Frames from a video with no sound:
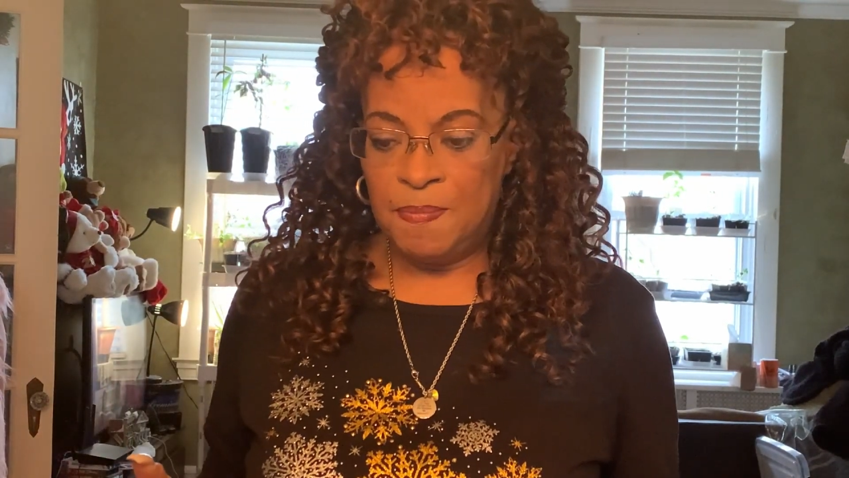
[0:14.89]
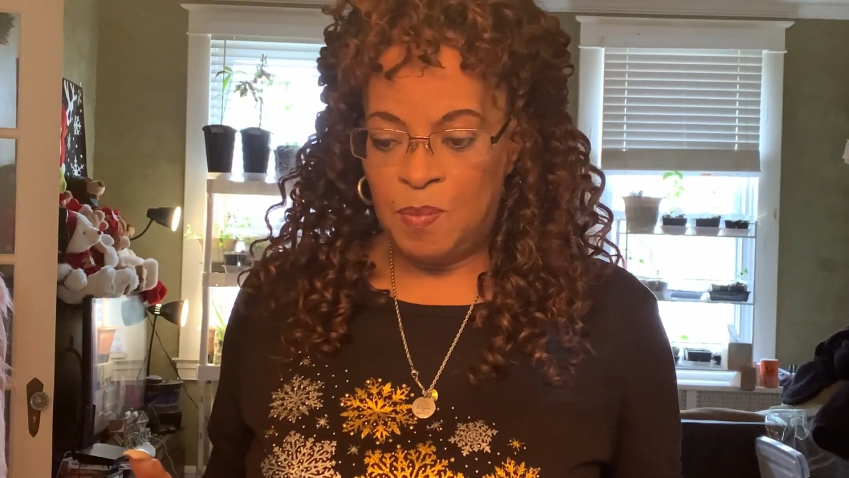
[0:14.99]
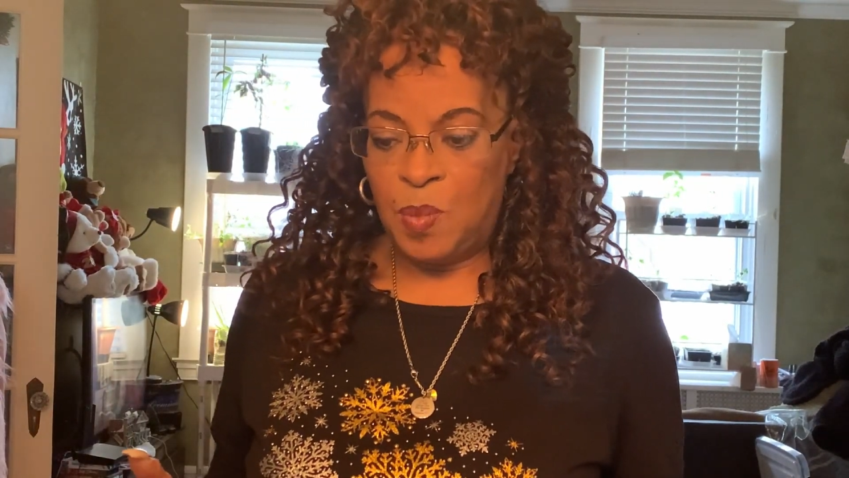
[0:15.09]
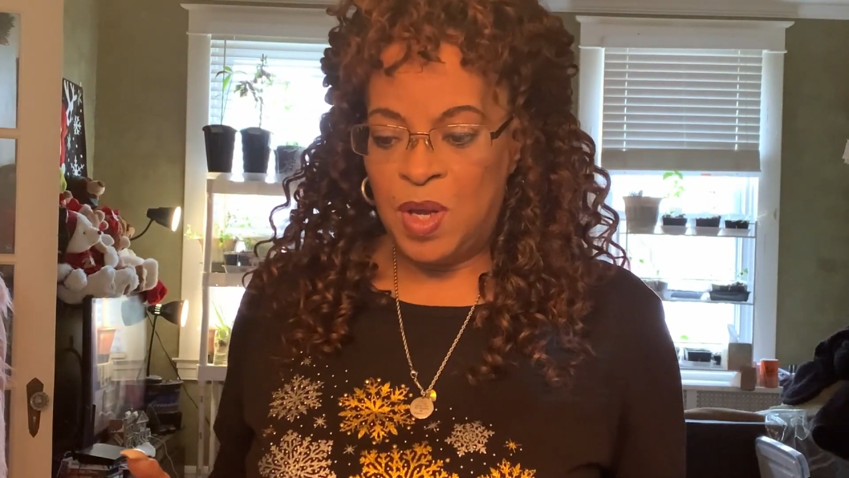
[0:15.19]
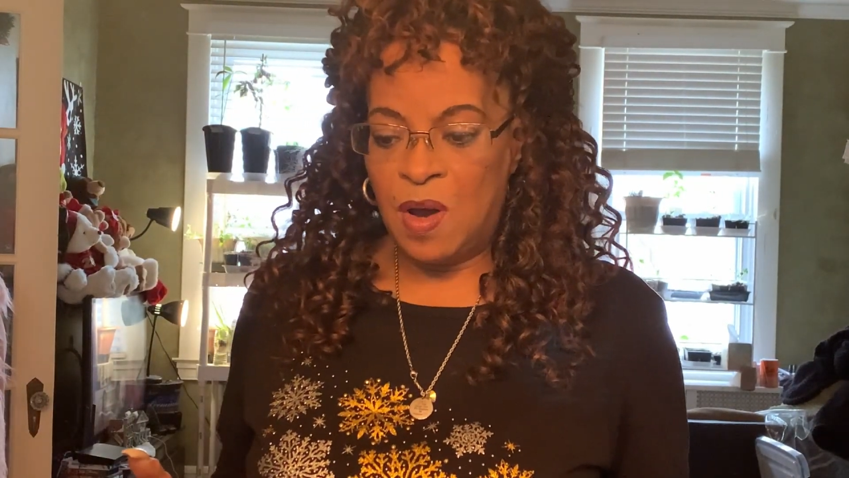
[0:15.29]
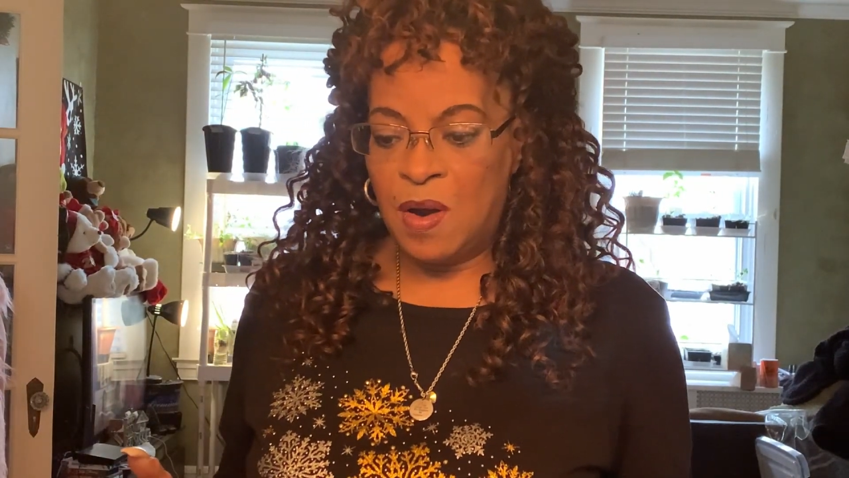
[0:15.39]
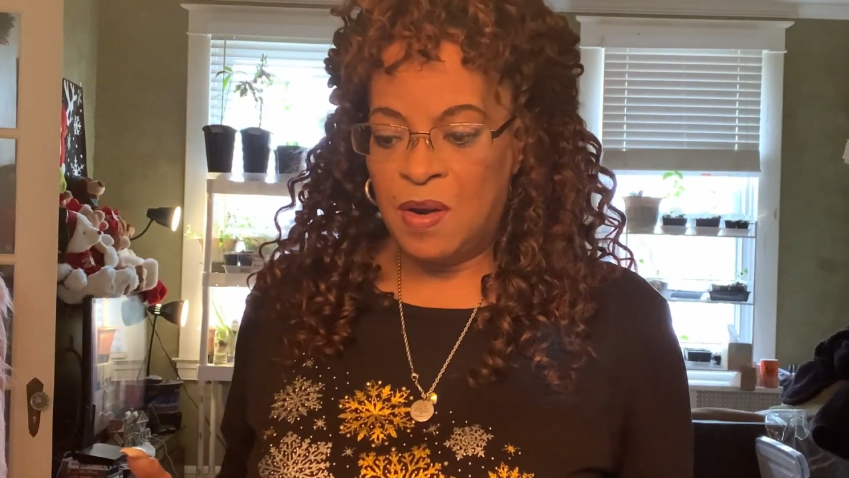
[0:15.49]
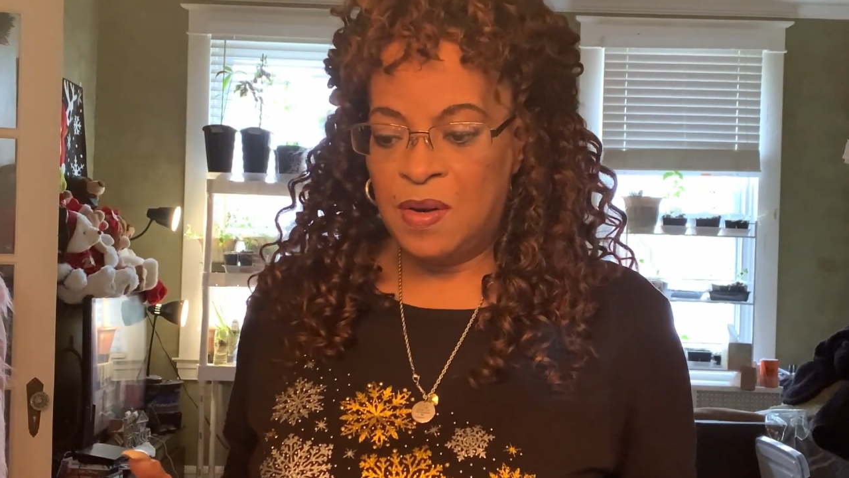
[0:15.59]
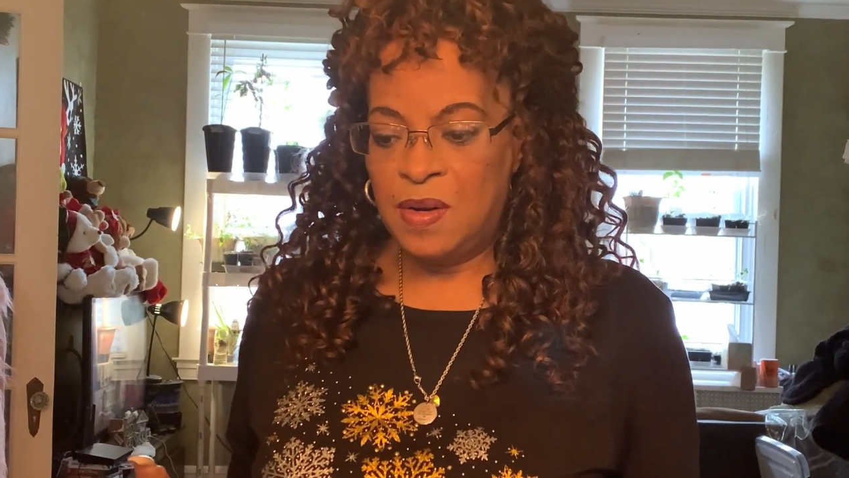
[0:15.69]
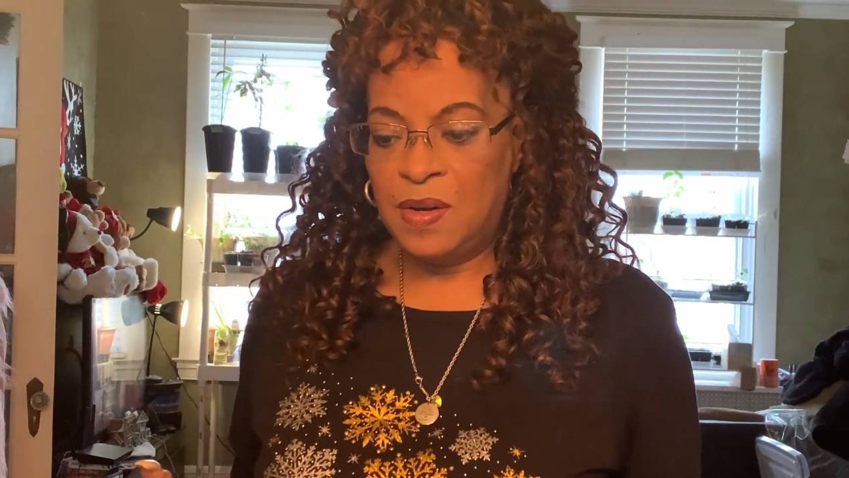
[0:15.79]
We
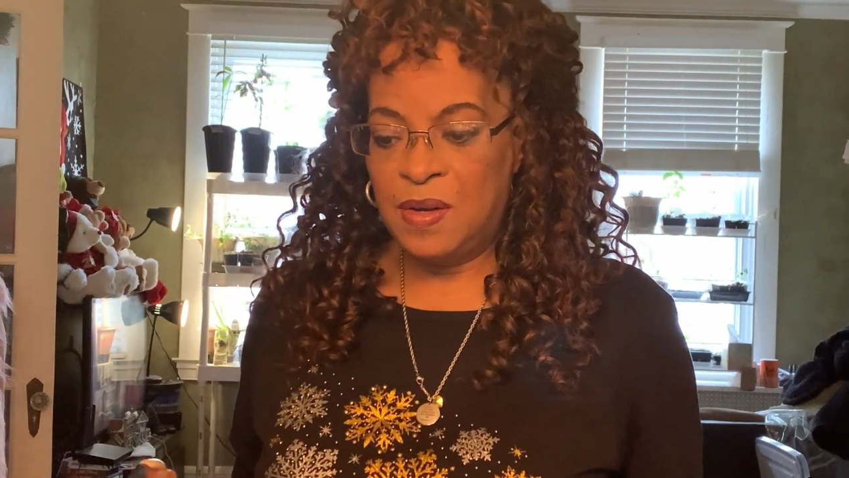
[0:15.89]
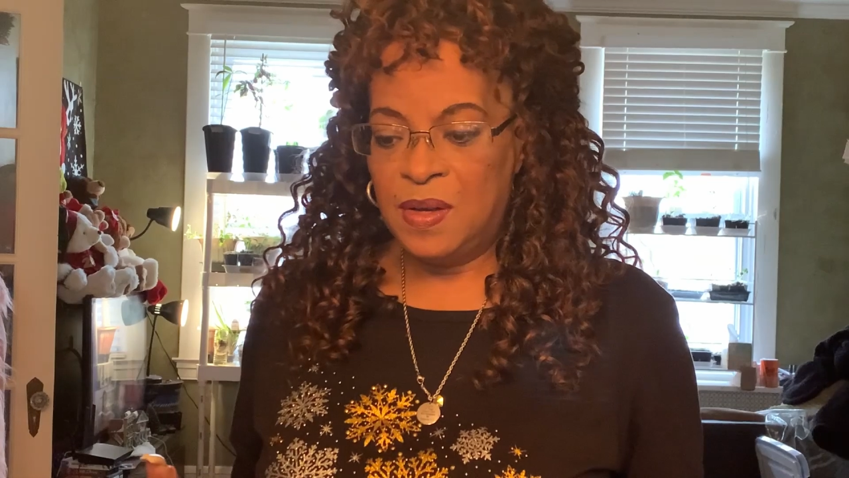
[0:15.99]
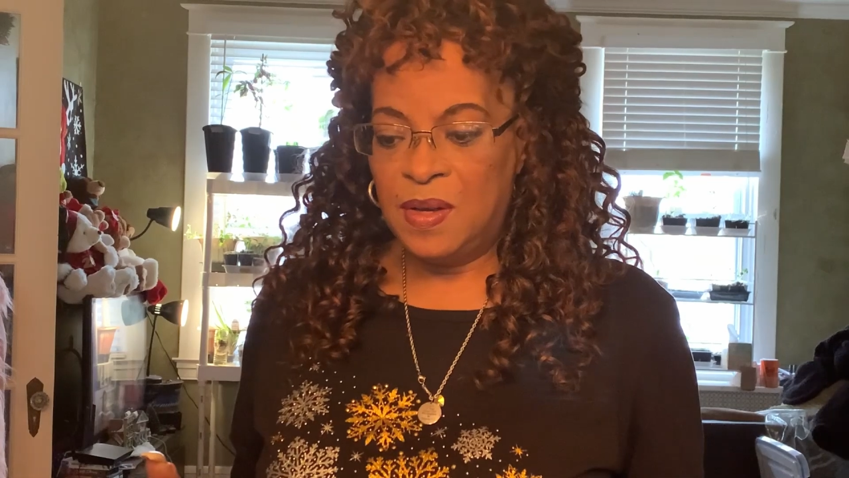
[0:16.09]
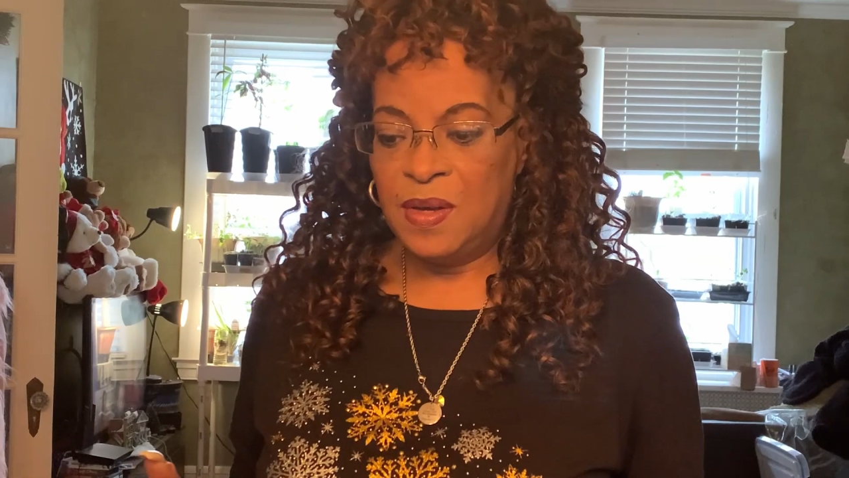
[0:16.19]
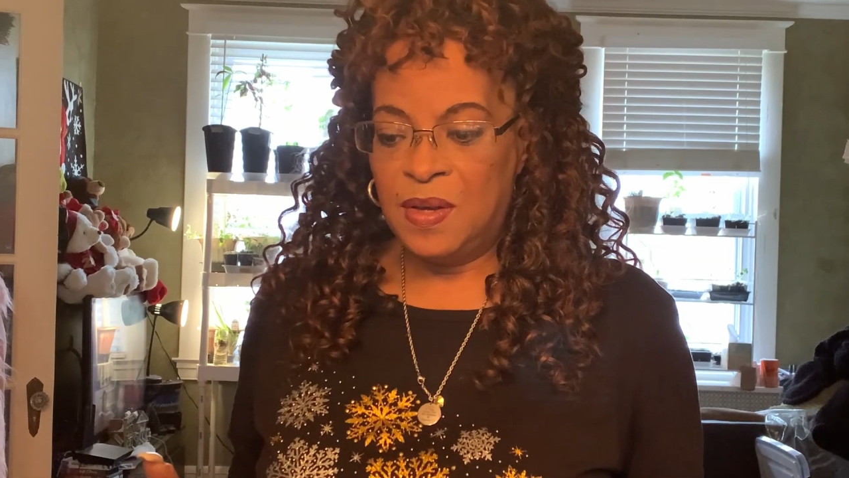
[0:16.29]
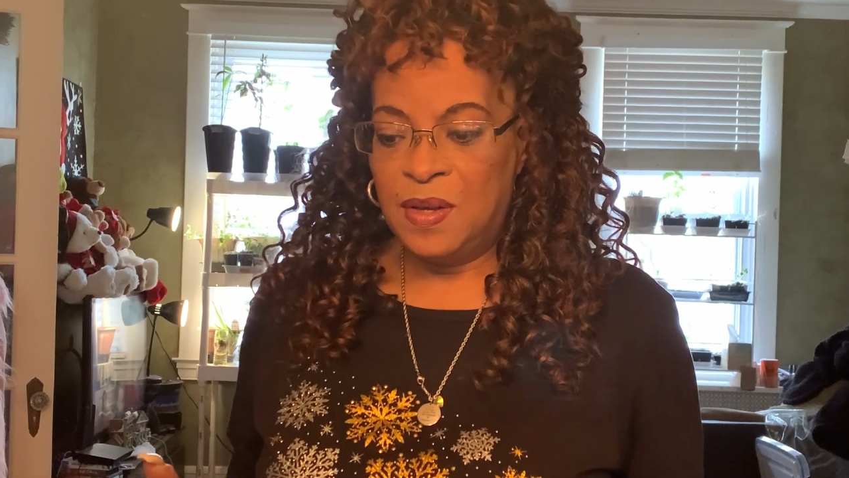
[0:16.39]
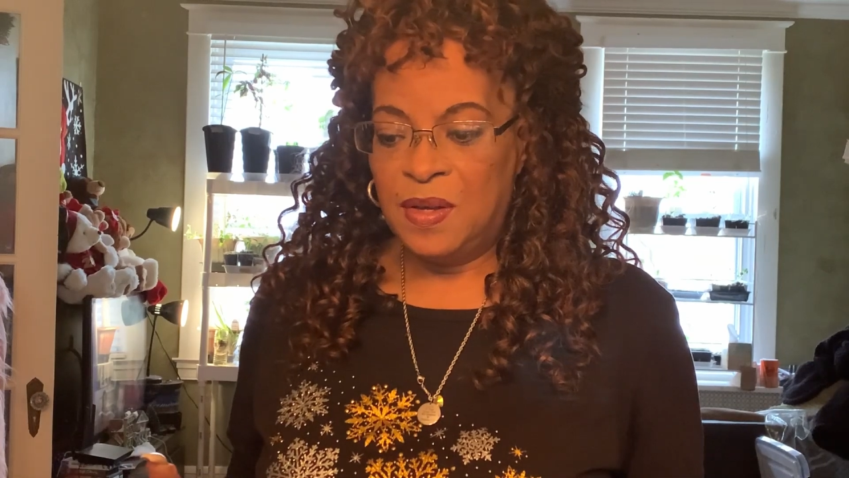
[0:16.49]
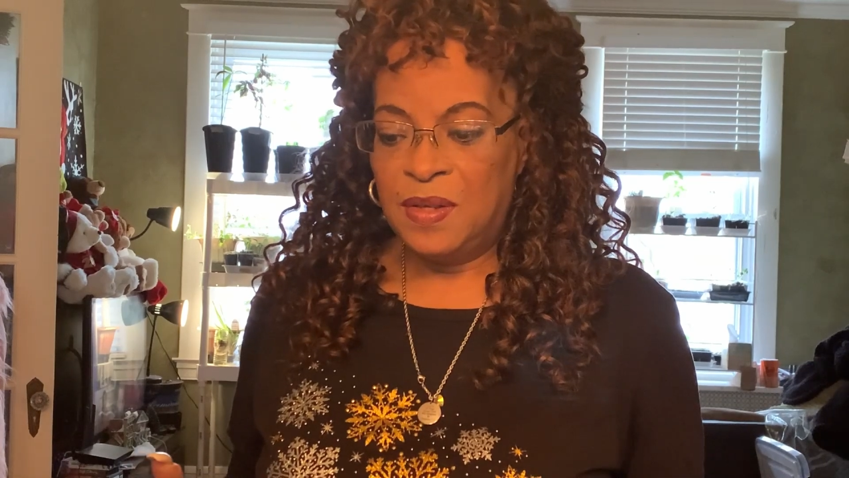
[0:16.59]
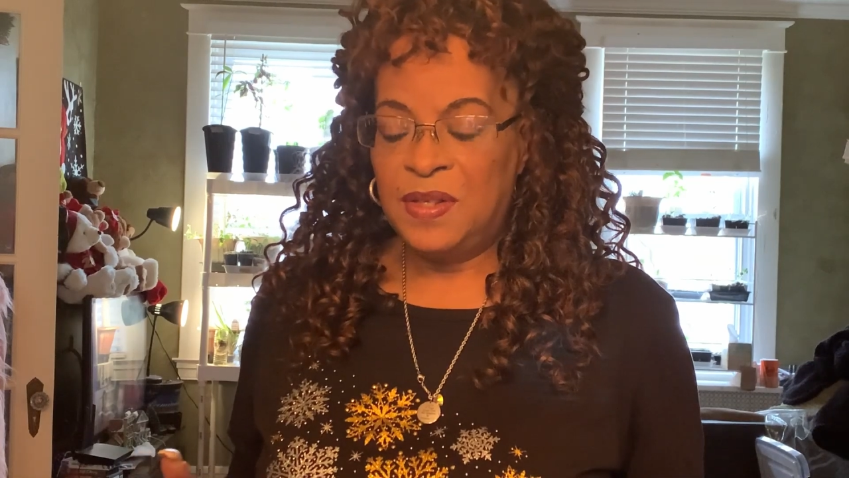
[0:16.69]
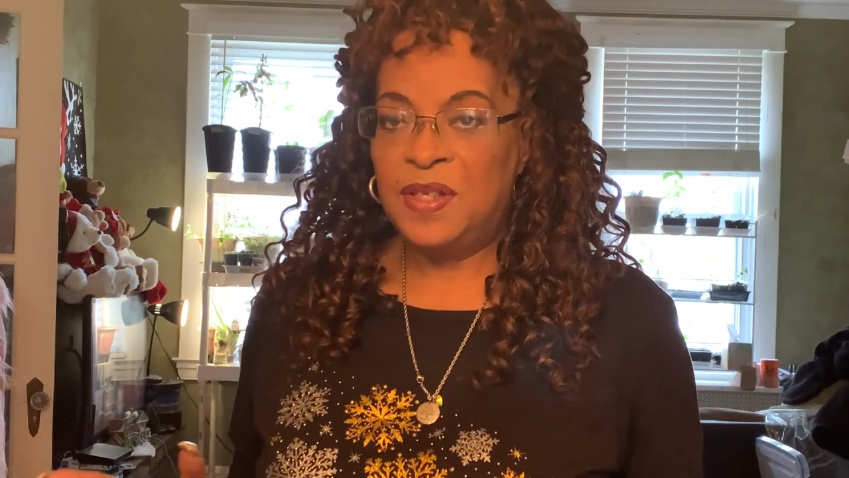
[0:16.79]
are
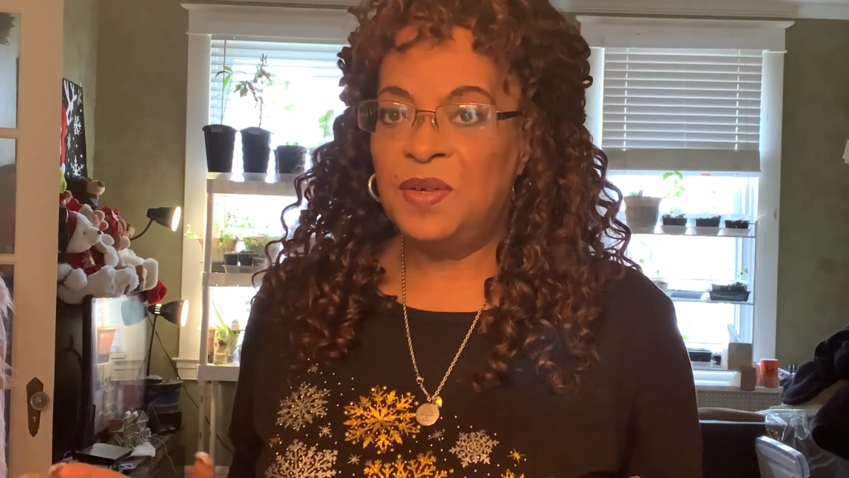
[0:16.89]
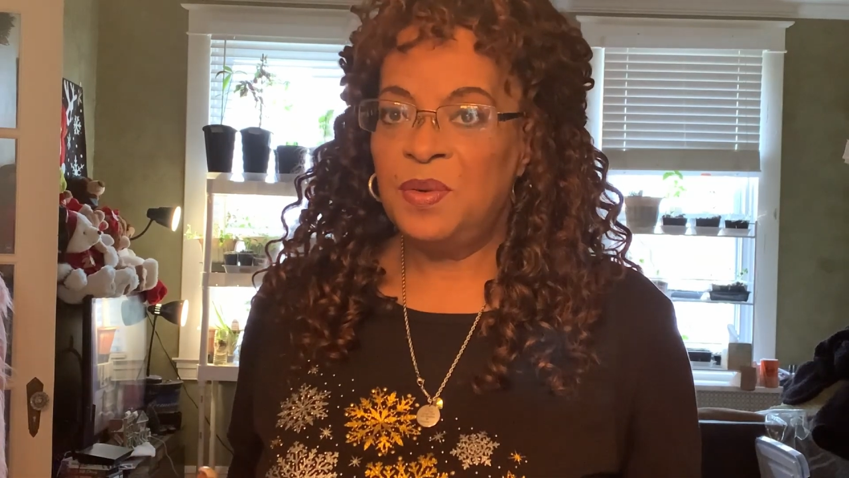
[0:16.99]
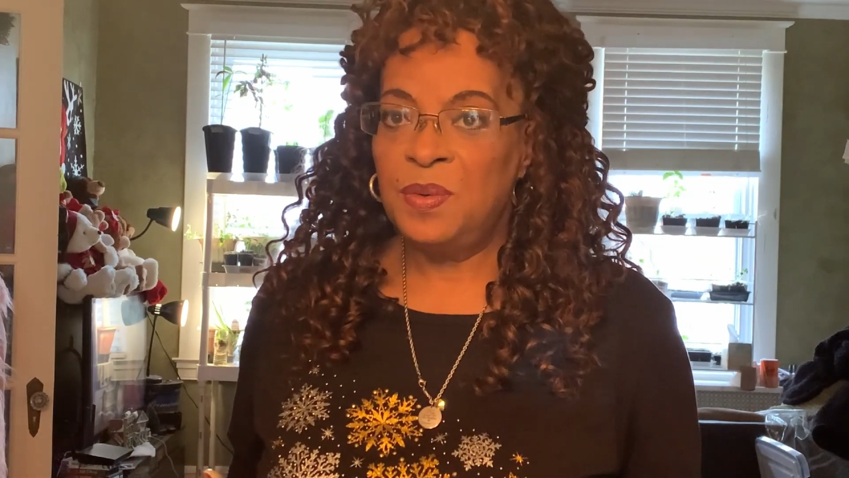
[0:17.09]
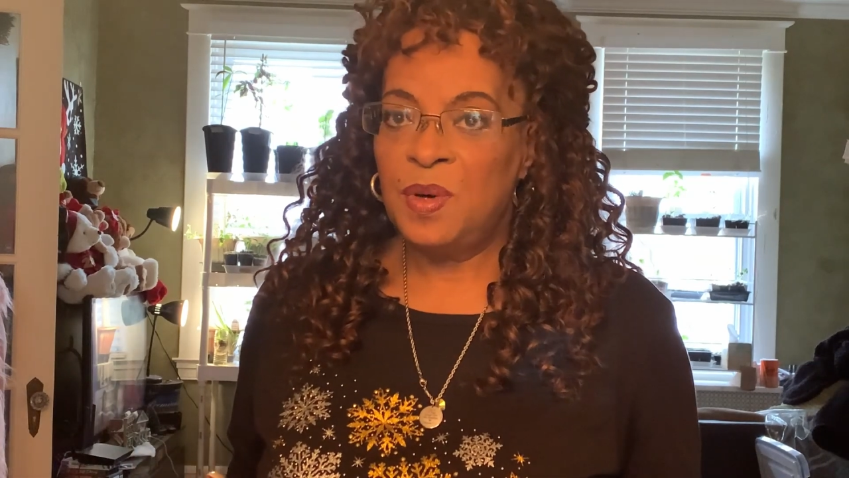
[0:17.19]
still